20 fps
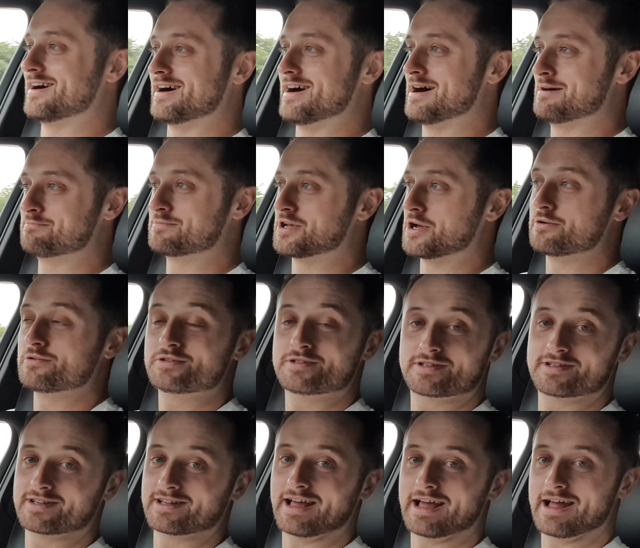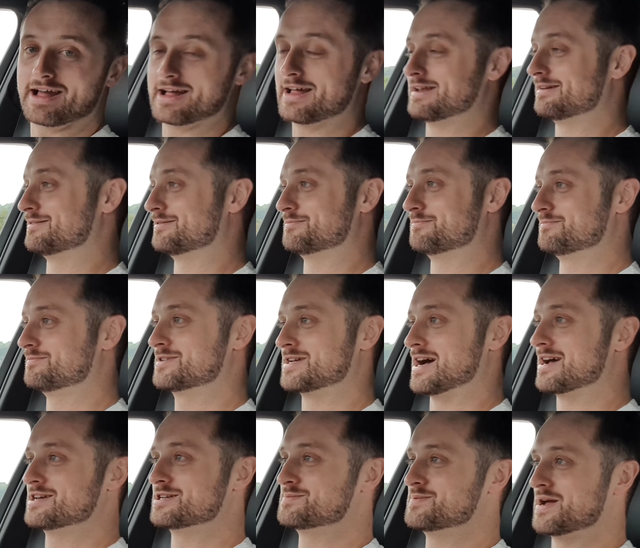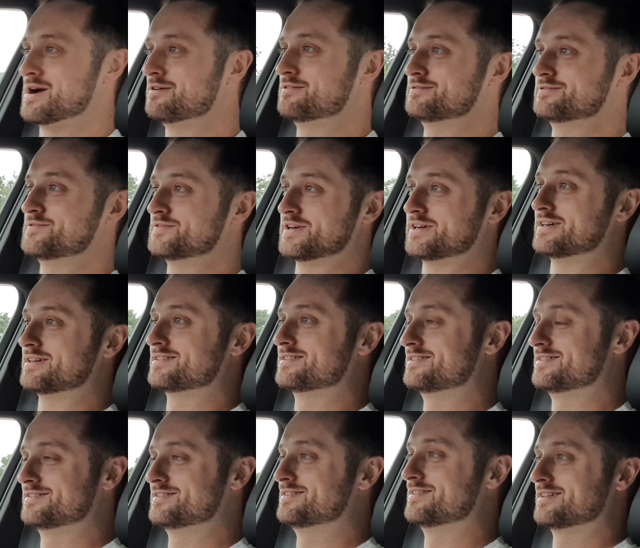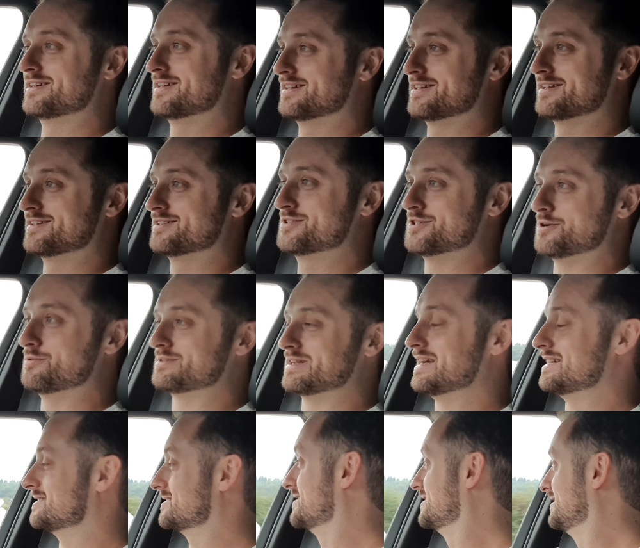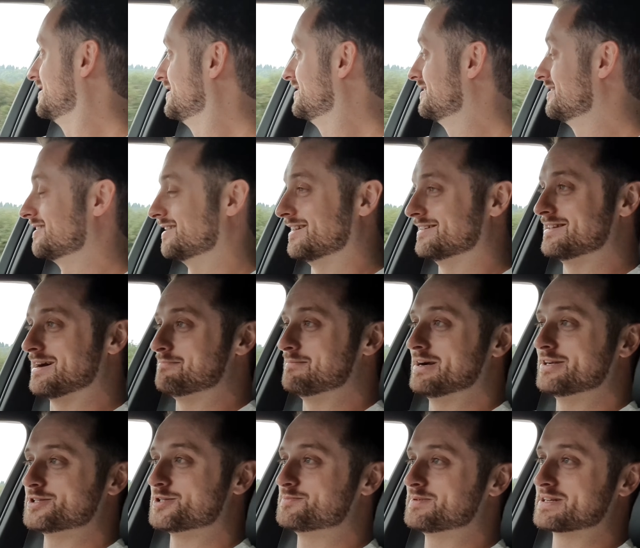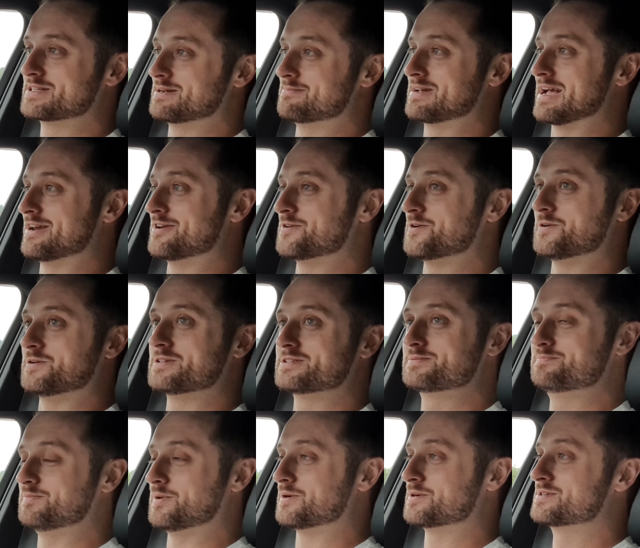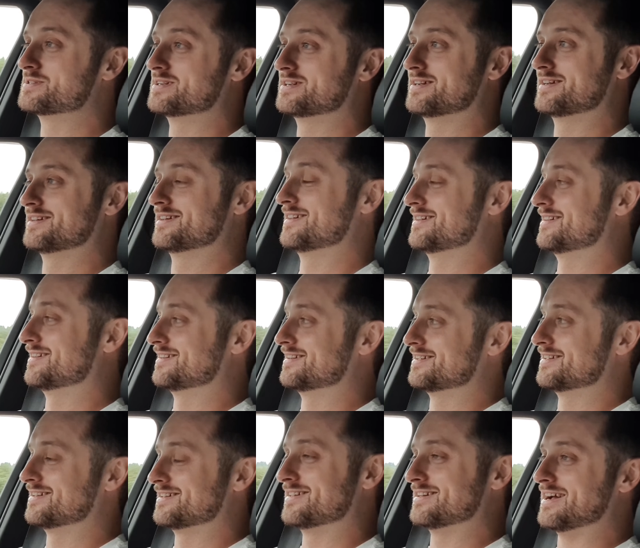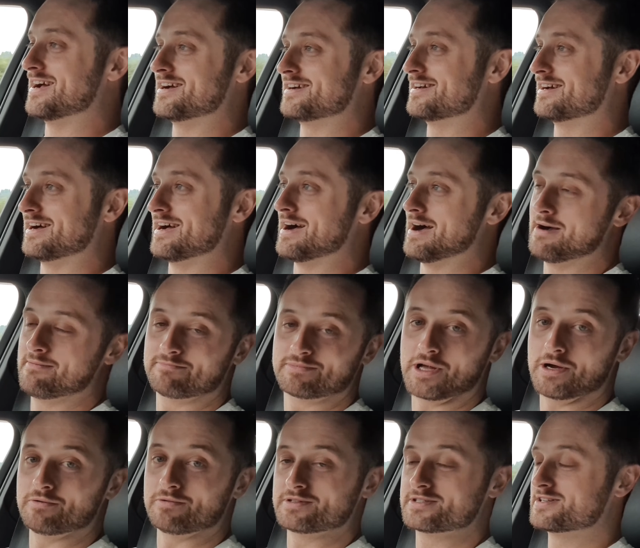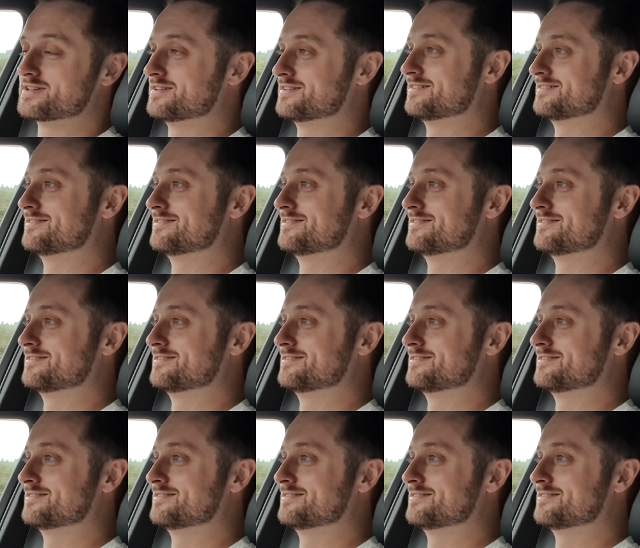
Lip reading: I'm goosed. It tires me out for 2 days, and that might just be because I'm getting old, but yeah, I'm goosed.